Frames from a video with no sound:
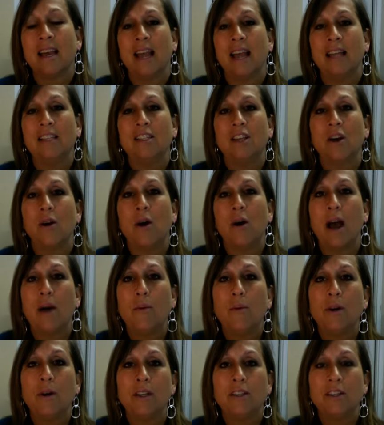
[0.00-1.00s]
And so I
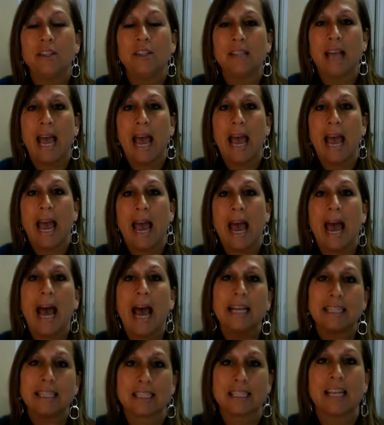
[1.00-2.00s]
want to just
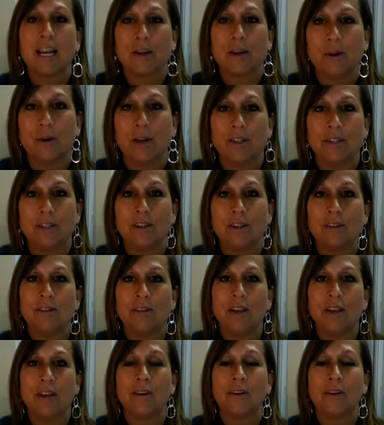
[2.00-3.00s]
ask that question of
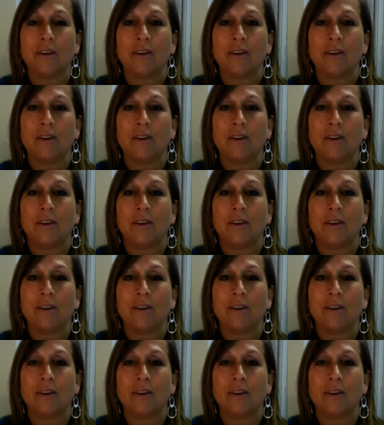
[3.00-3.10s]
you.